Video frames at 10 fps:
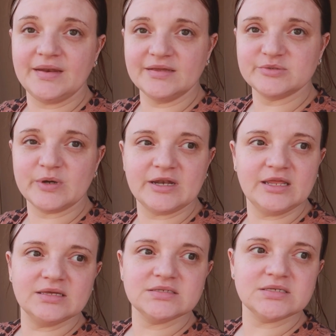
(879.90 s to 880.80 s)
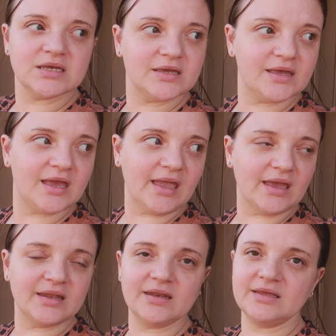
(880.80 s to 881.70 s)
it is what it is,
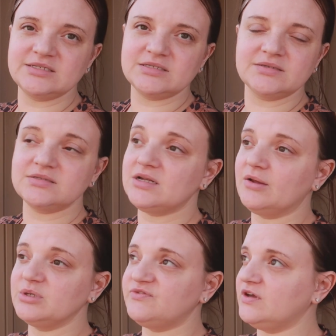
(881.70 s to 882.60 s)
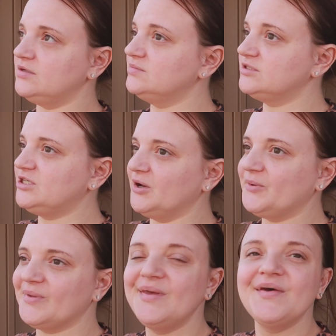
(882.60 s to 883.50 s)
and it's not always fun.
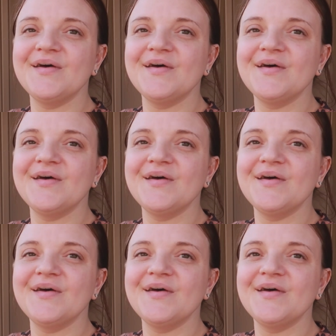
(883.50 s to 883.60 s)
So